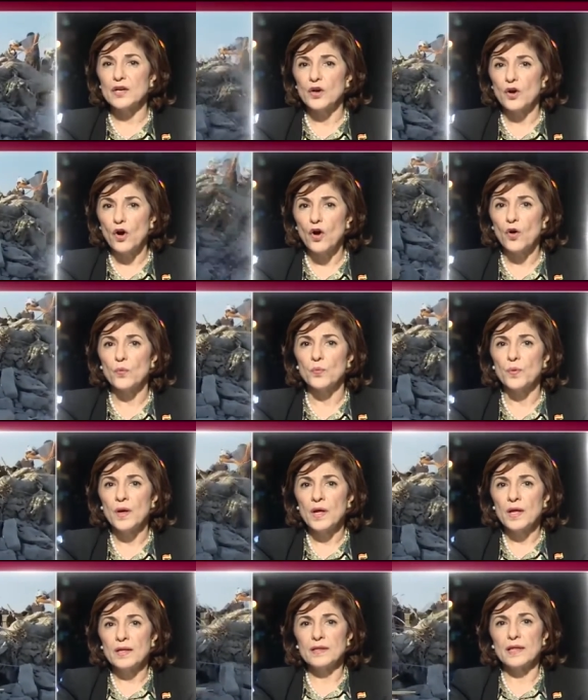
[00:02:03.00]
hope
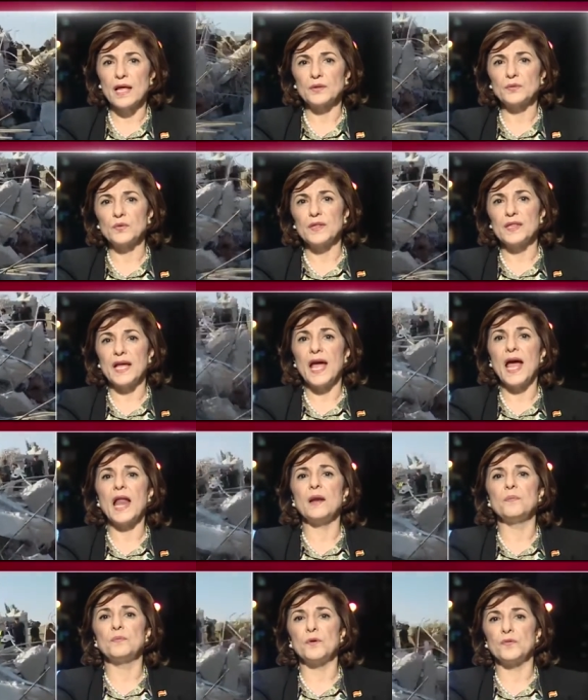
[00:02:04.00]
that with the
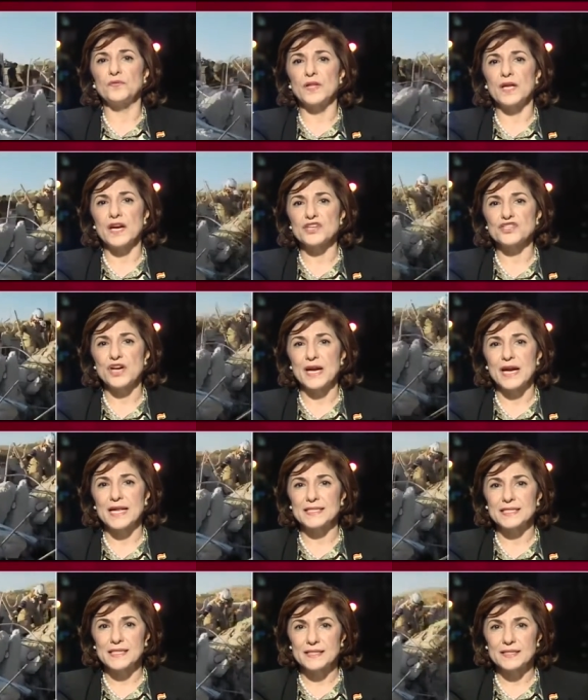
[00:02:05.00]
help of the Russian
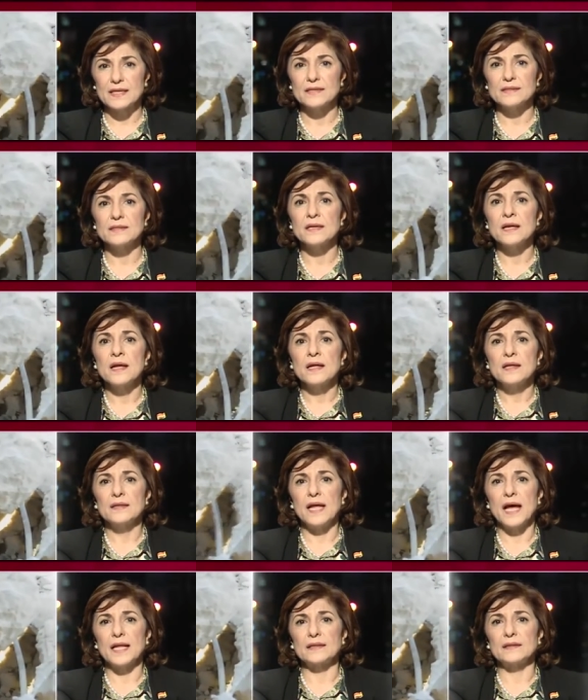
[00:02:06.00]
assistance
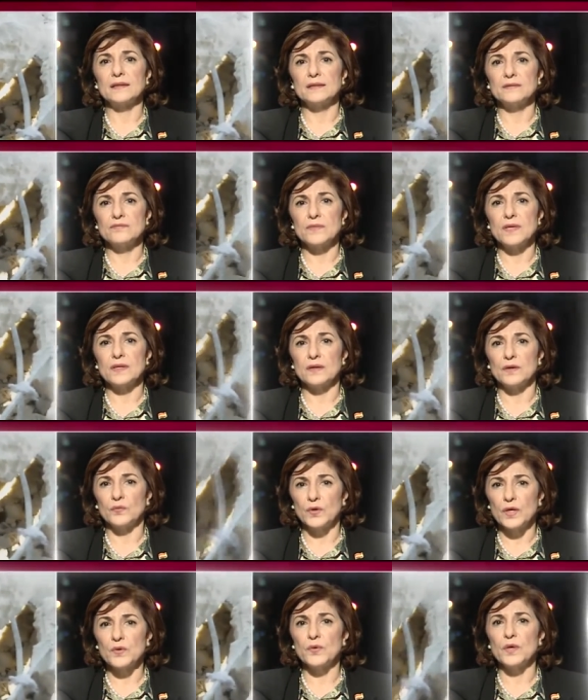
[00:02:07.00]
that uh,
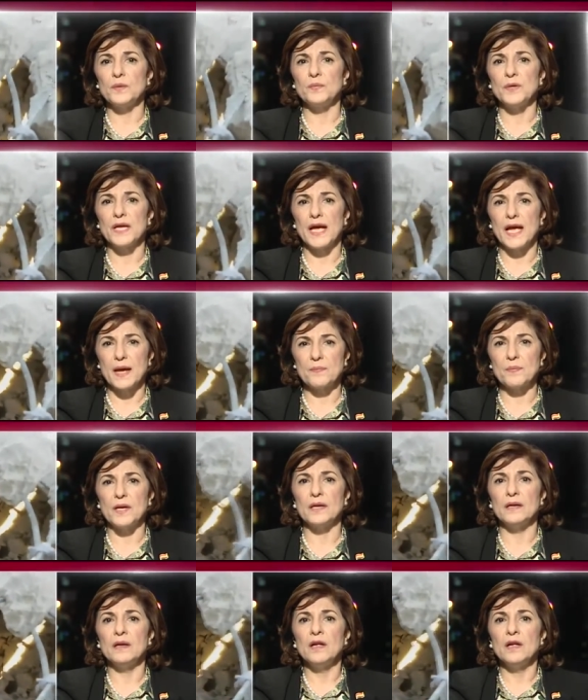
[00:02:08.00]
we will be able